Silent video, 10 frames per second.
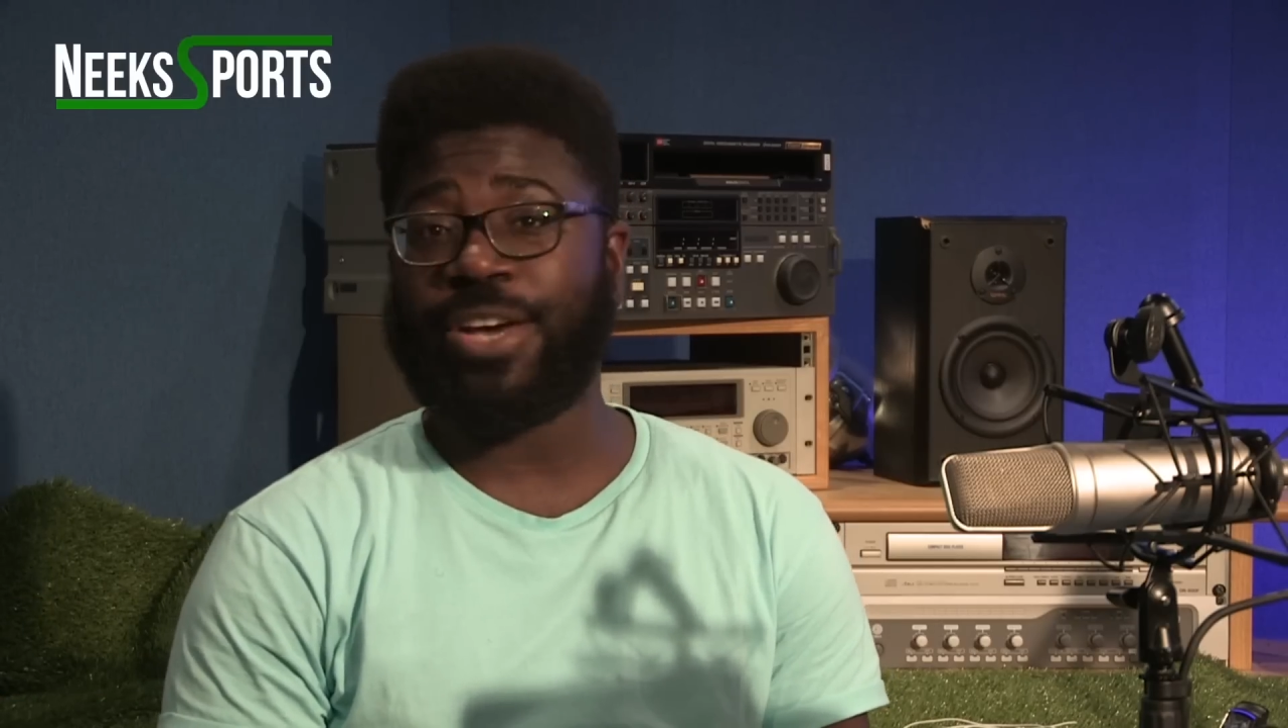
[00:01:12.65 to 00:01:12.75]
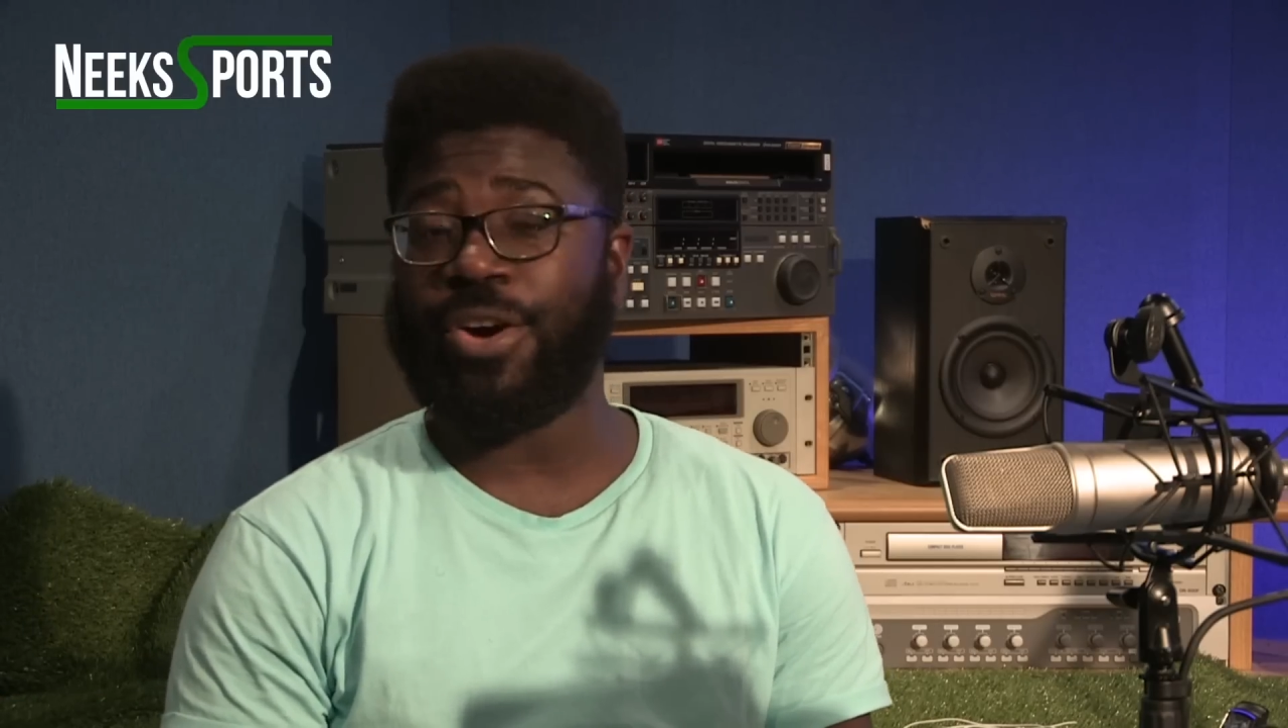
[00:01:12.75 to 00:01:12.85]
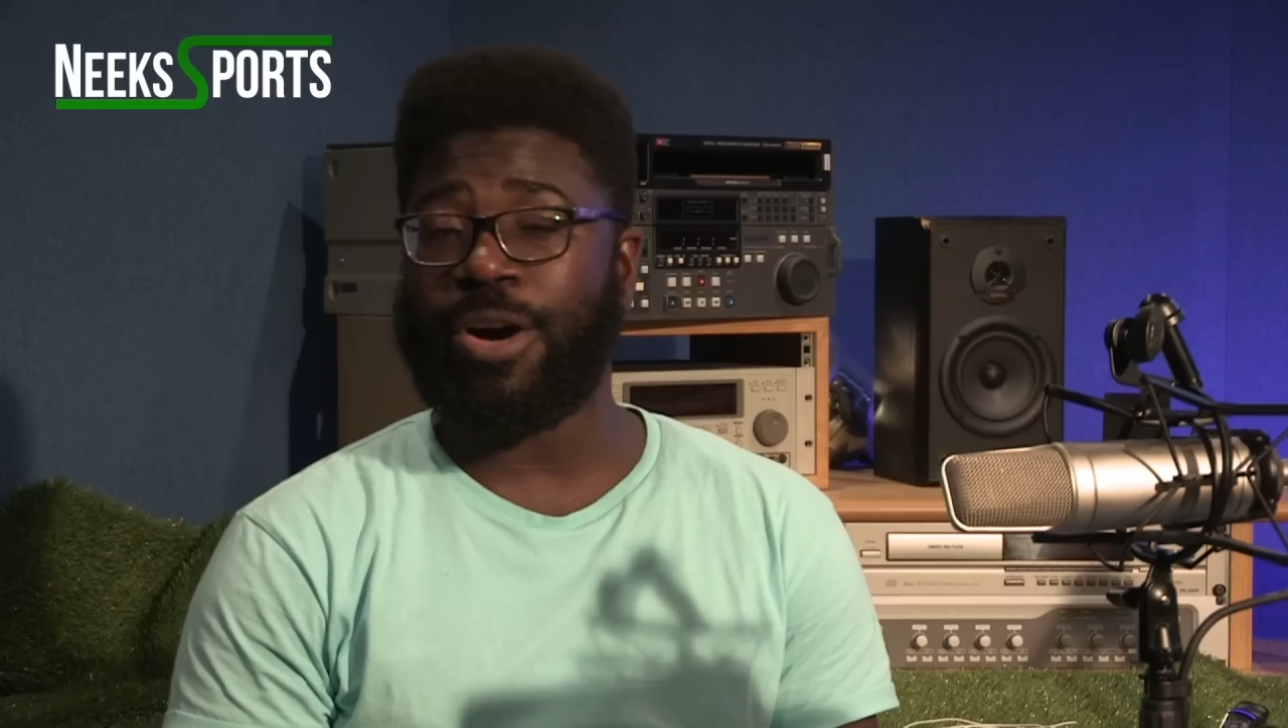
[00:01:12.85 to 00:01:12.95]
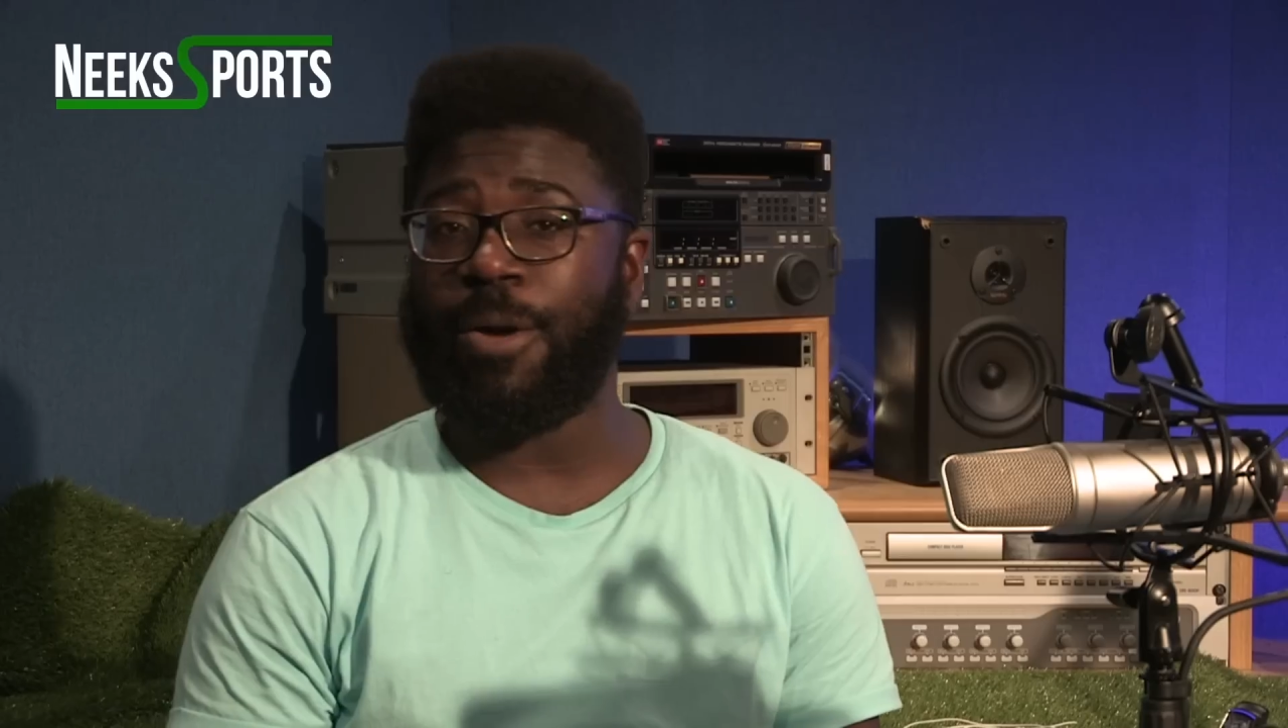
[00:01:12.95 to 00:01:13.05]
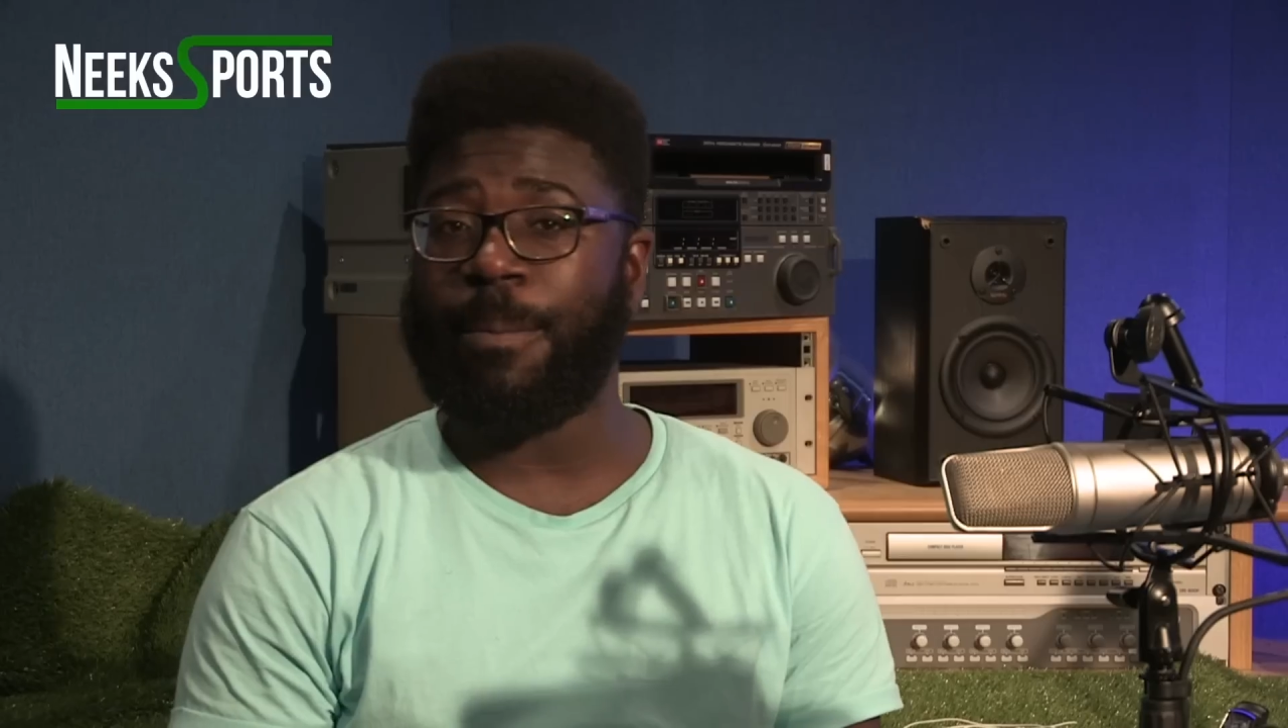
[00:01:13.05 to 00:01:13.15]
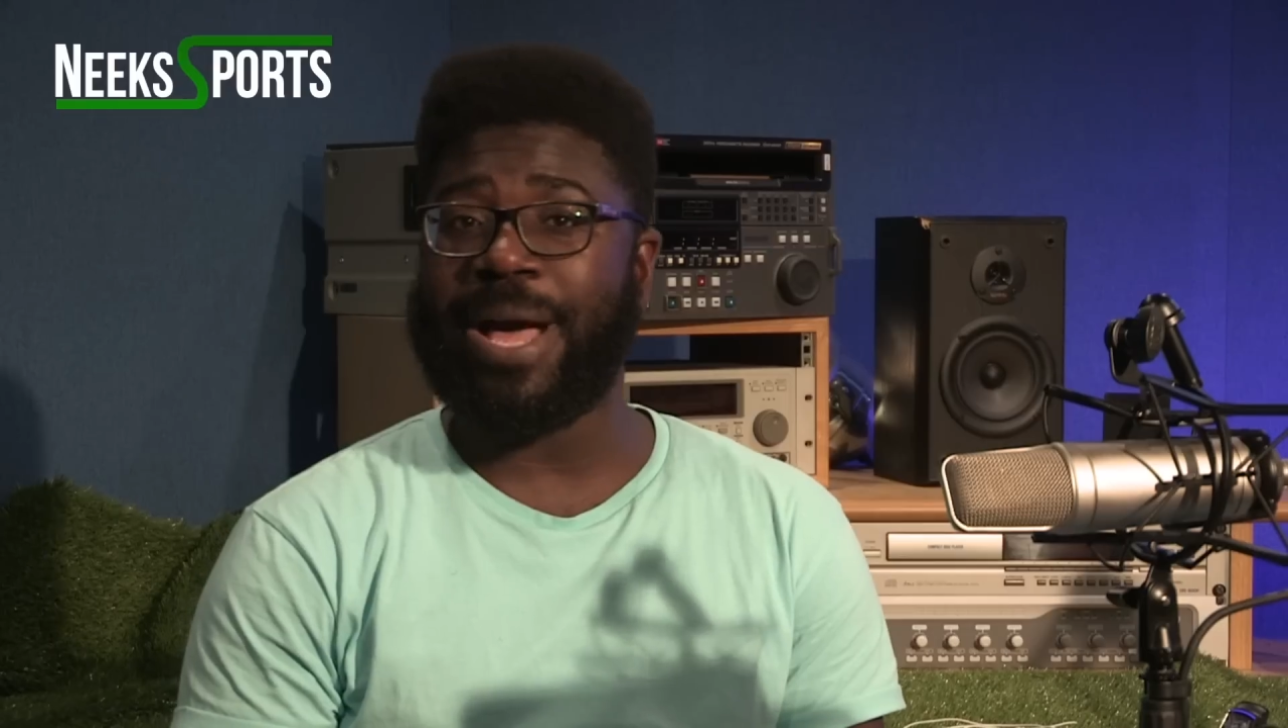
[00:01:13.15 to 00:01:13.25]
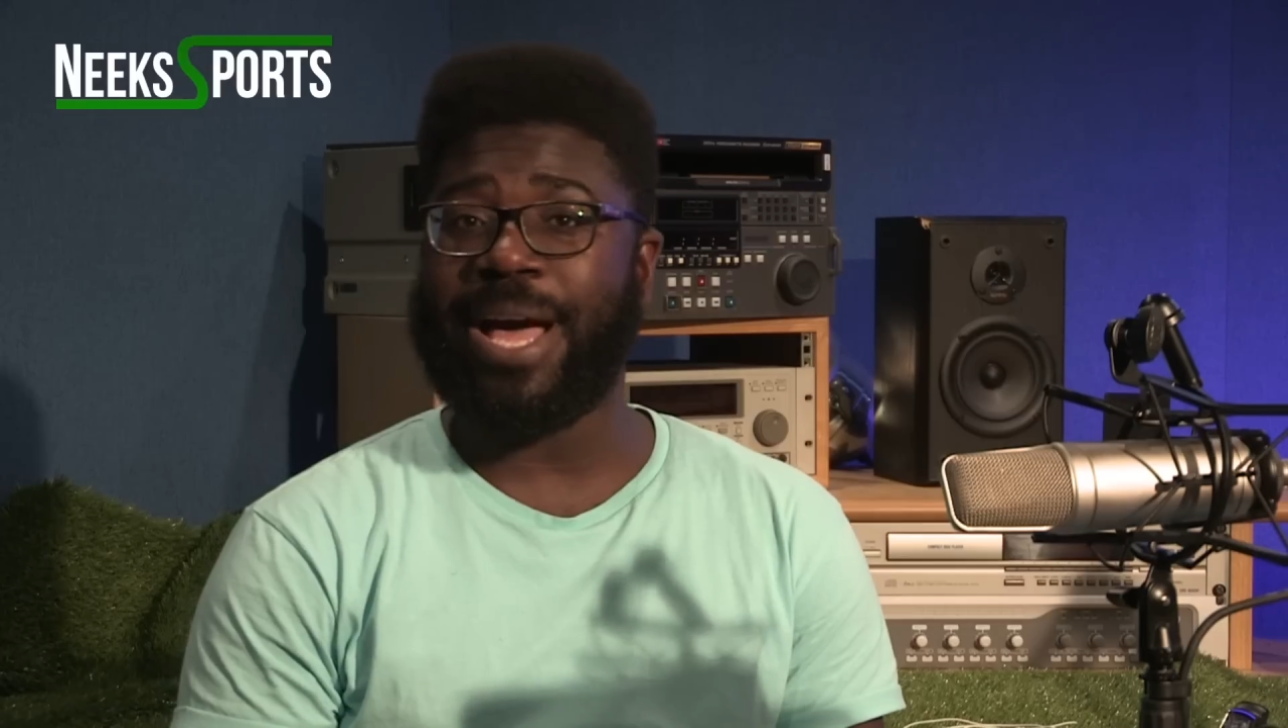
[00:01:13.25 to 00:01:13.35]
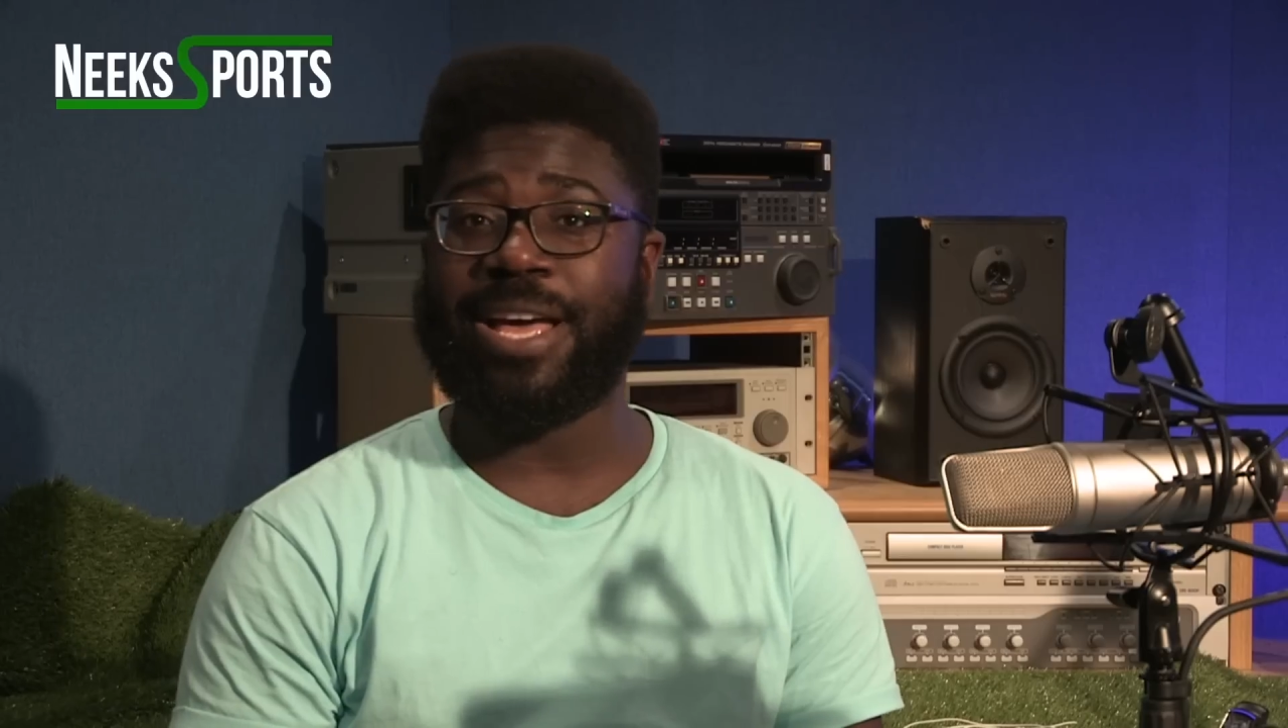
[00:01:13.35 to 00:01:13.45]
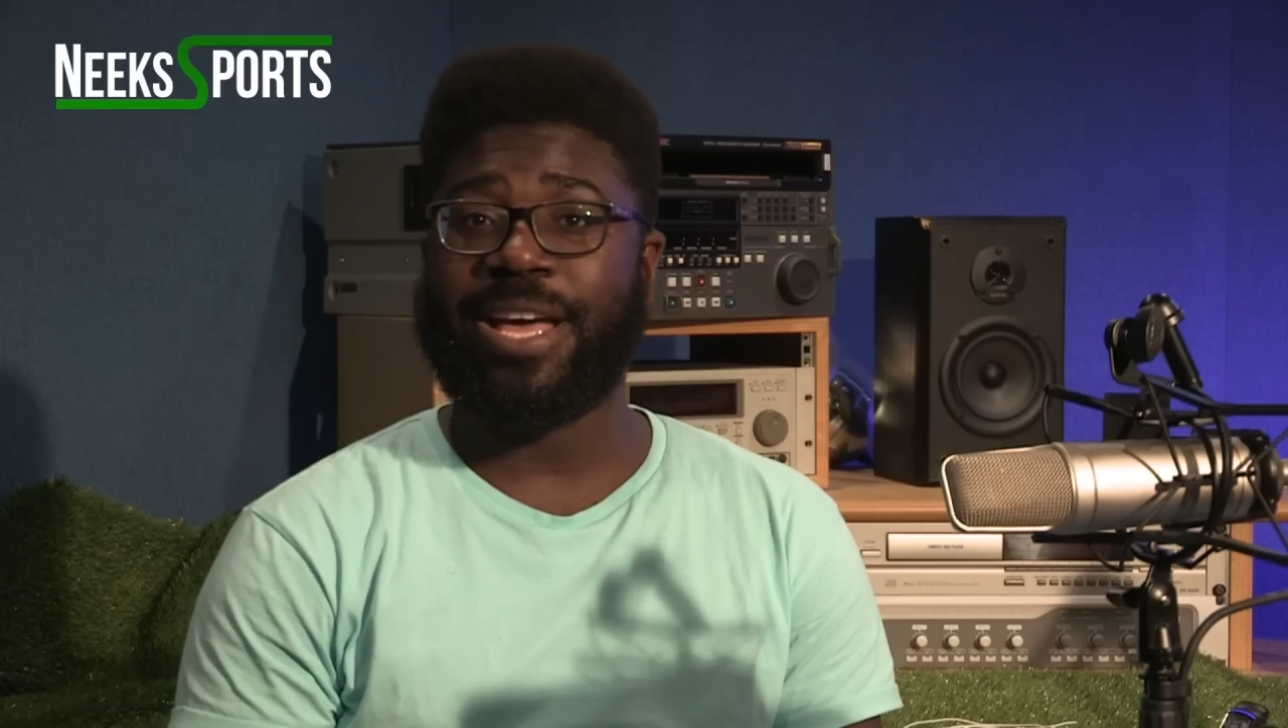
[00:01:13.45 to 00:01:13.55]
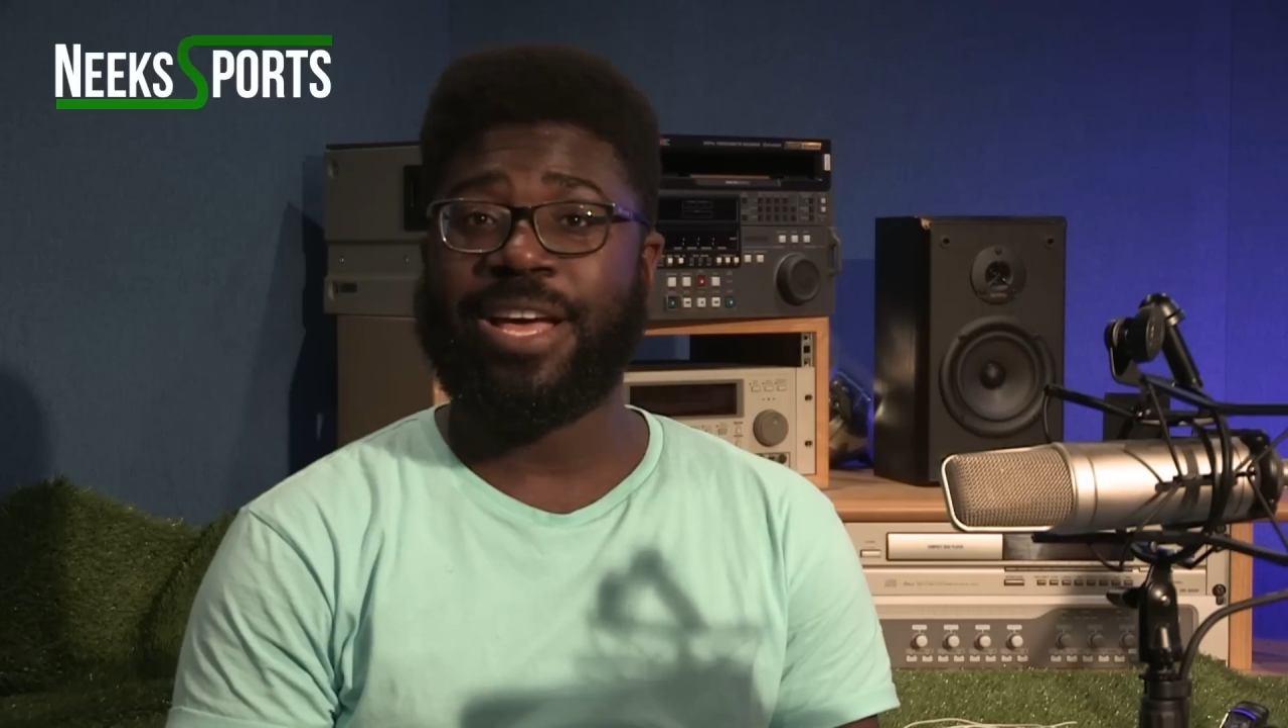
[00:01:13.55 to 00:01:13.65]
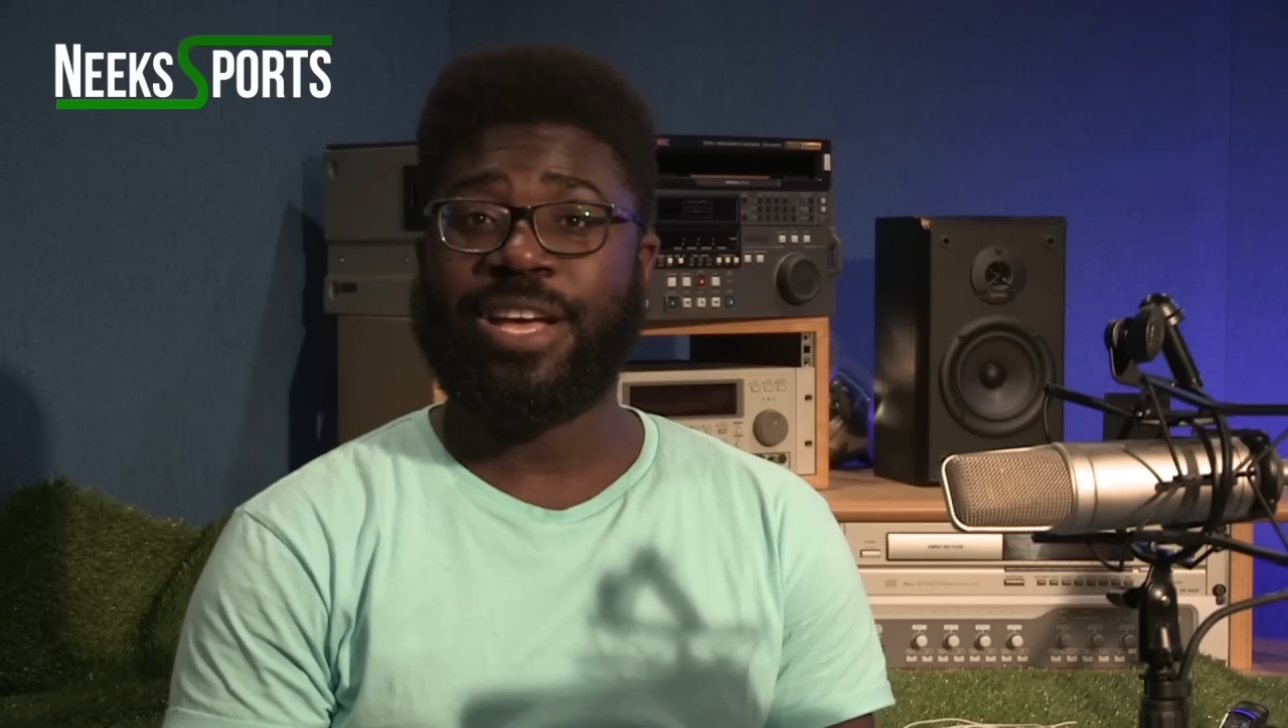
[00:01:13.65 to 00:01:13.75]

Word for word: got a goal back